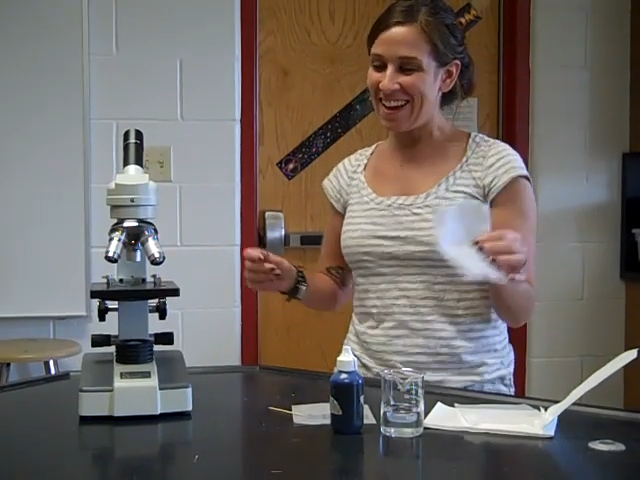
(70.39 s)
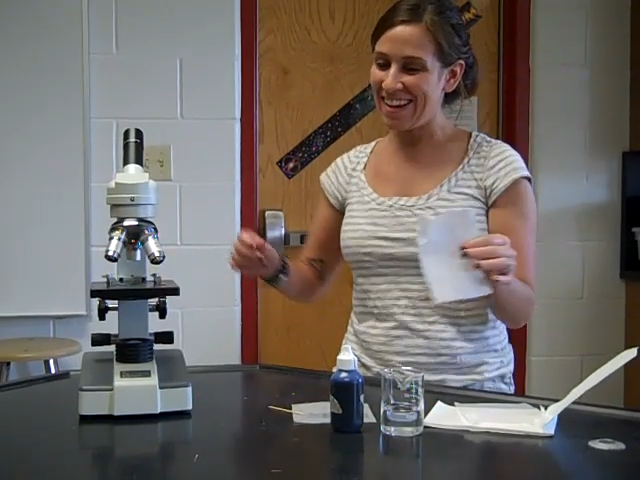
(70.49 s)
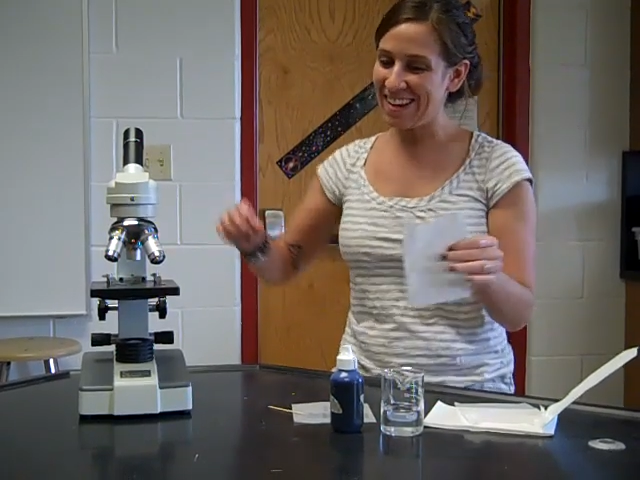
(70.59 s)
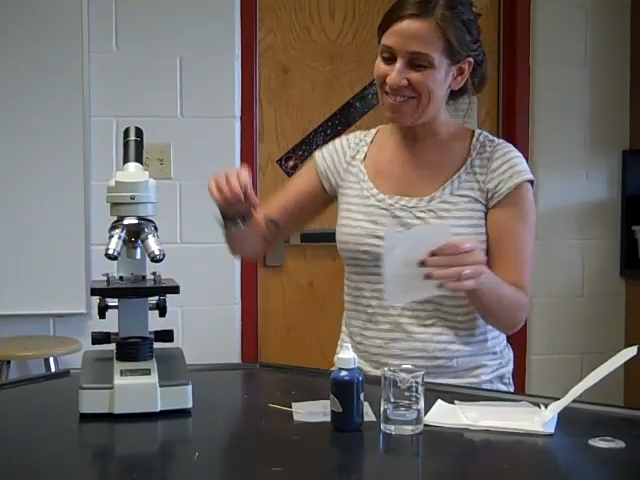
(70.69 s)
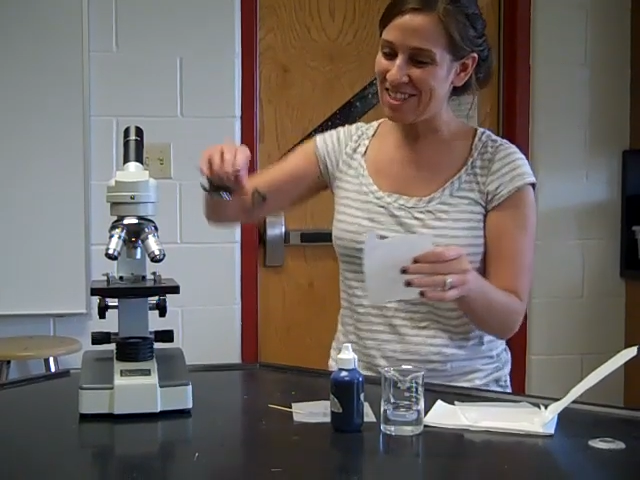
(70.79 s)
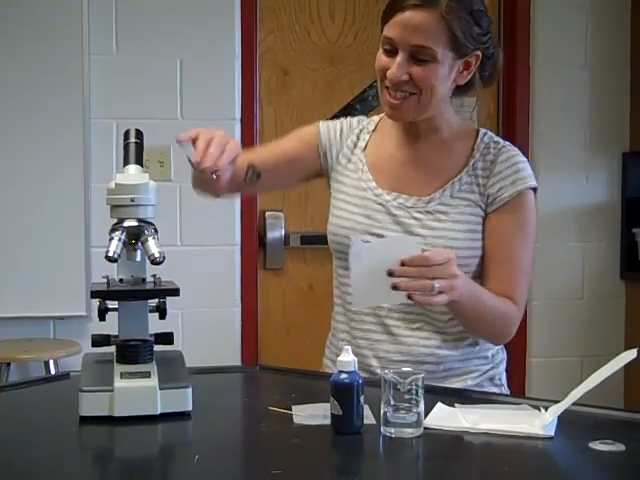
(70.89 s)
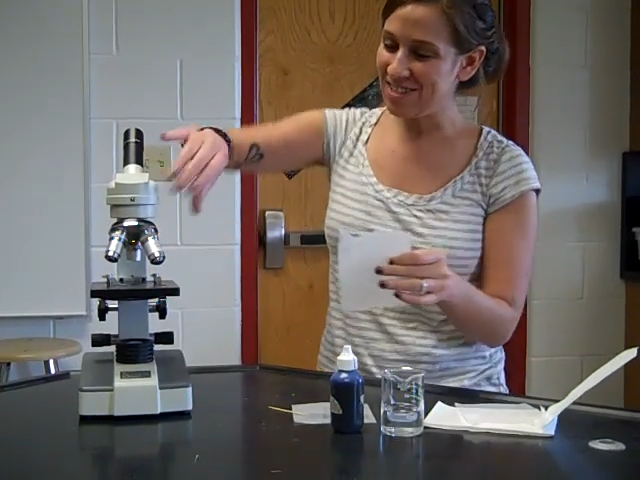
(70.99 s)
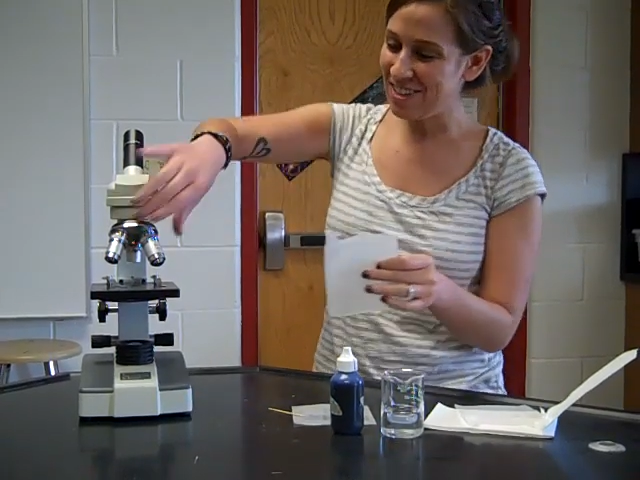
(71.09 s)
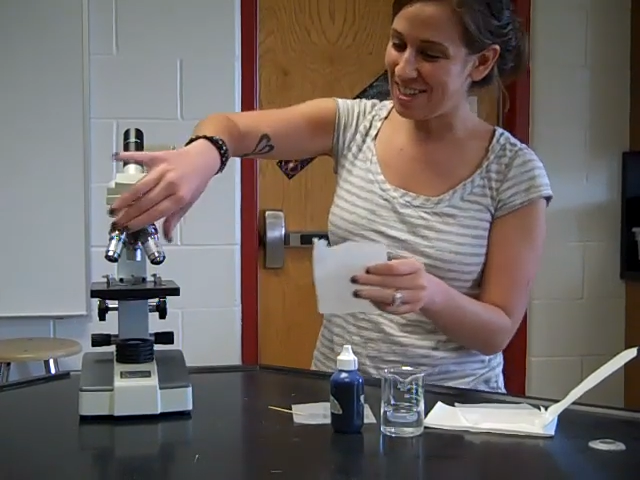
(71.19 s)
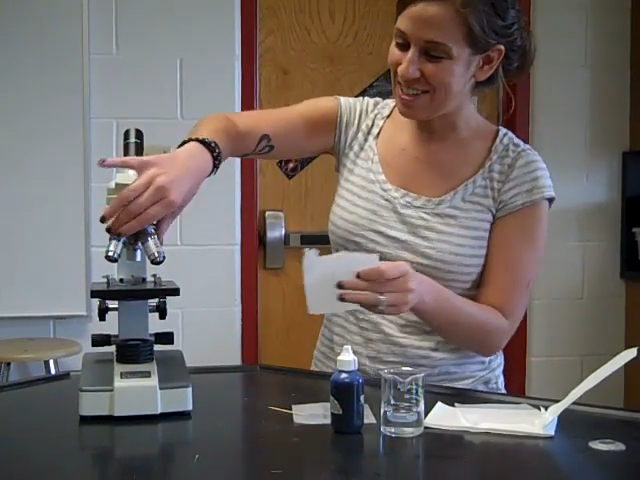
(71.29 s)
and what
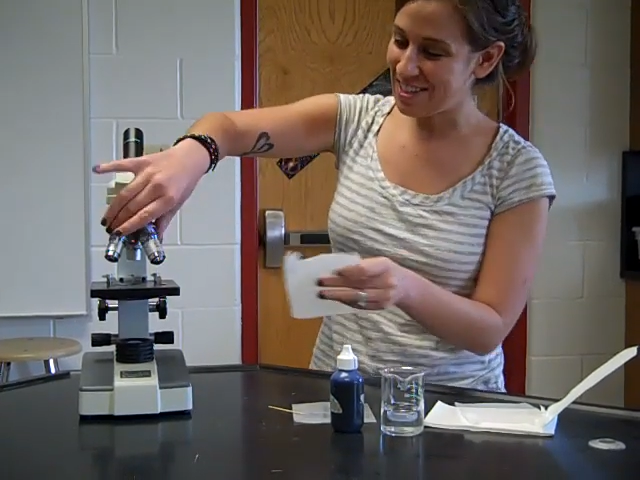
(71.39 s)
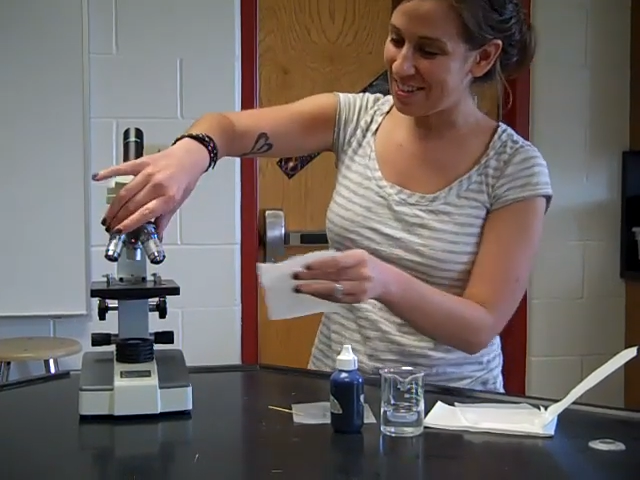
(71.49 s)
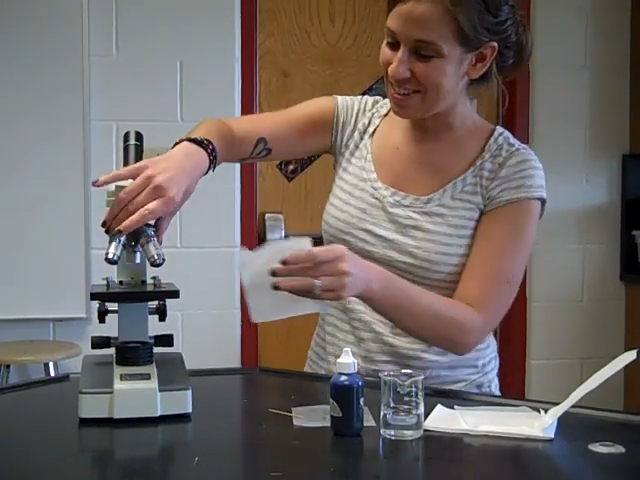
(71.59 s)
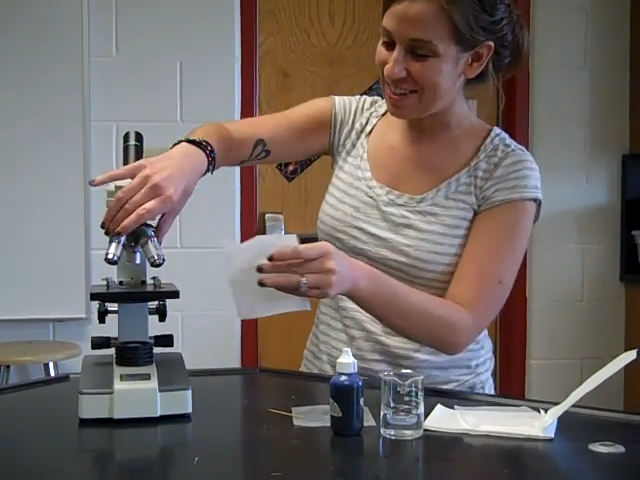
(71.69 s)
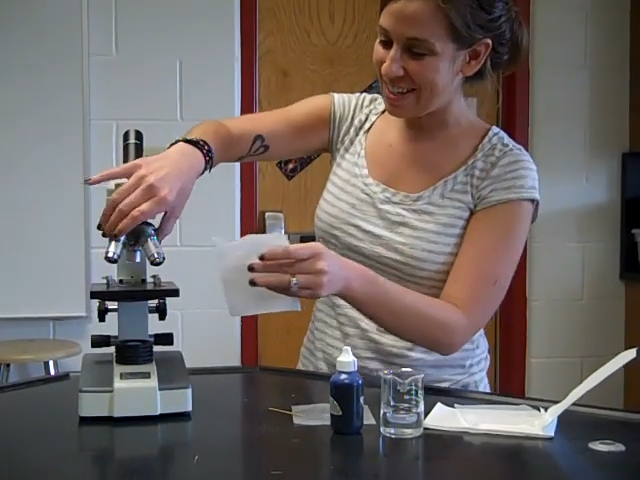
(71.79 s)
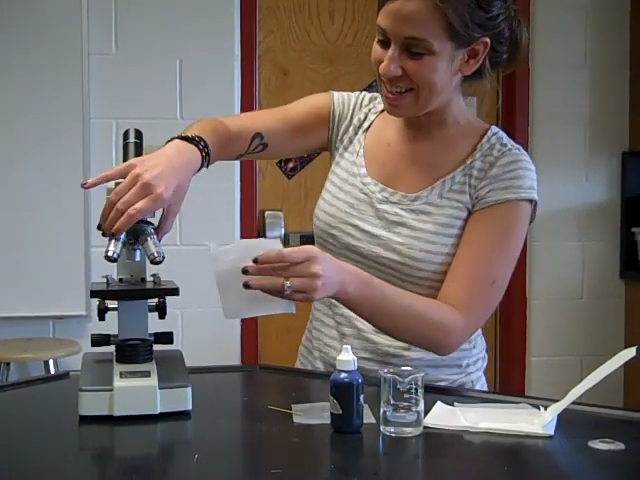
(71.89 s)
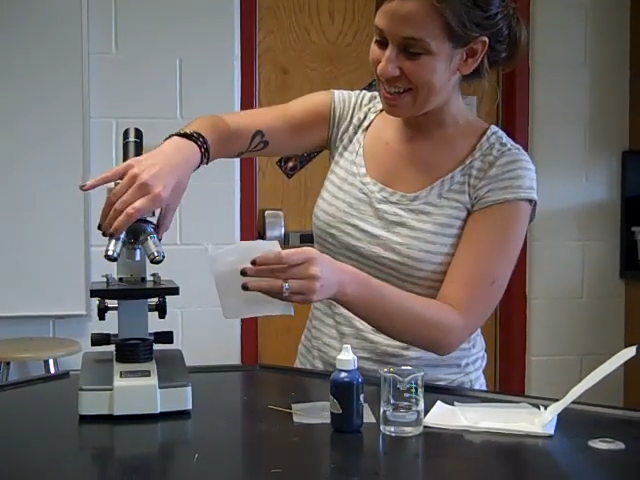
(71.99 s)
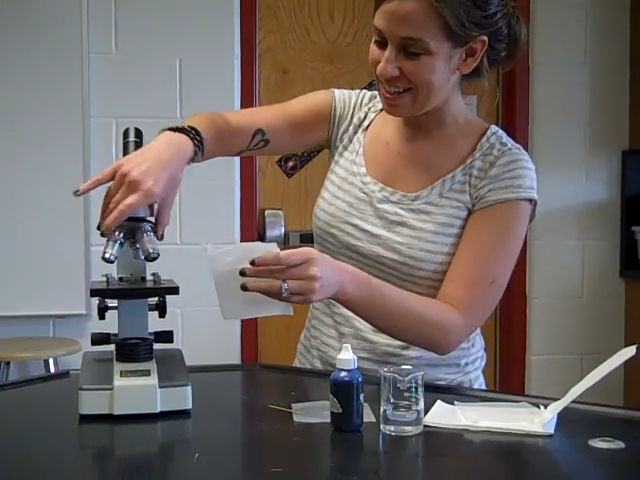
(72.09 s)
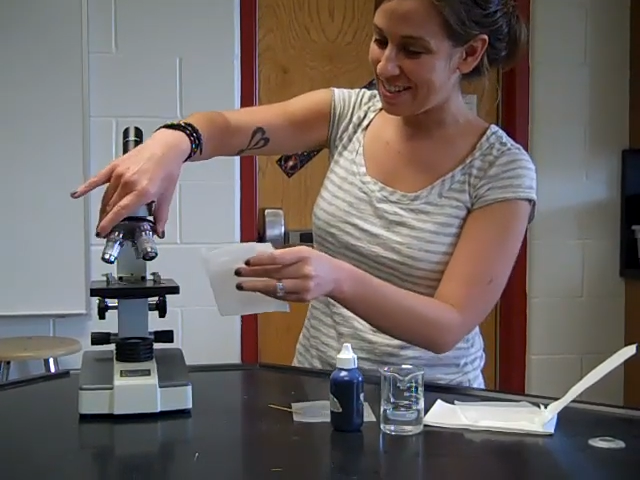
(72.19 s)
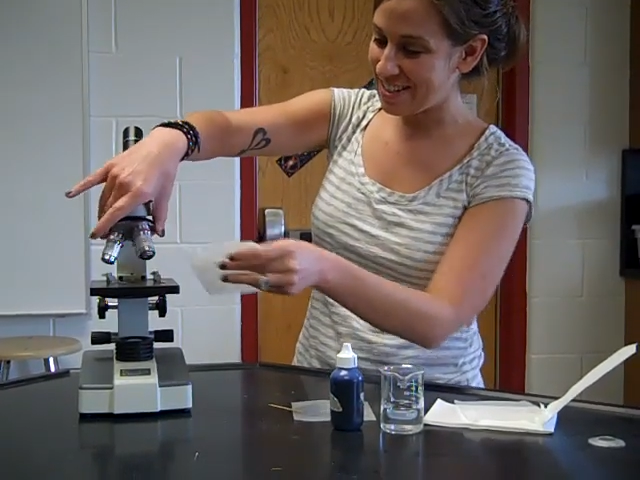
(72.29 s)
you want to do
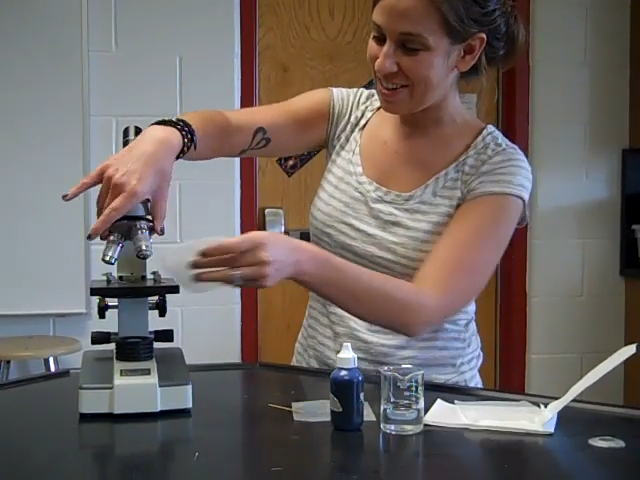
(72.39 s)
is